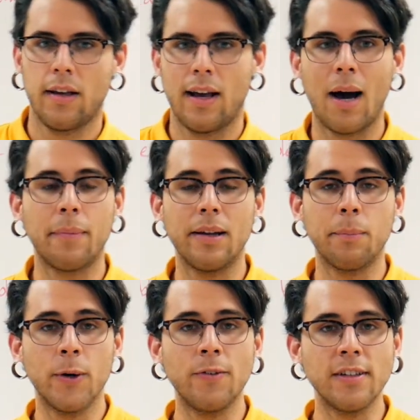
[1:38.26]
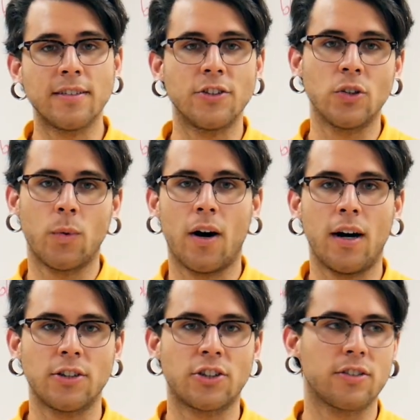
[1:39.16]
How many movies did you
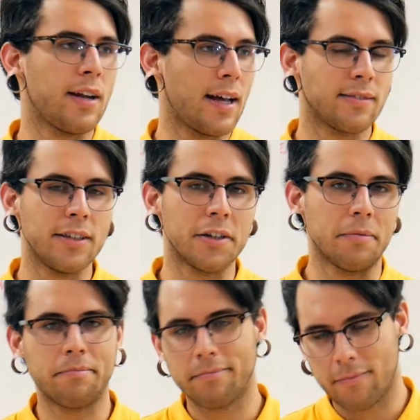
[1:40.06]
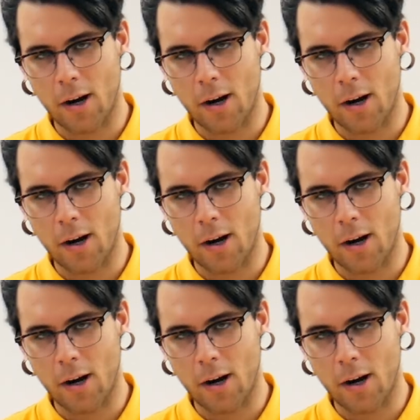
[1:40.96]
watch last year?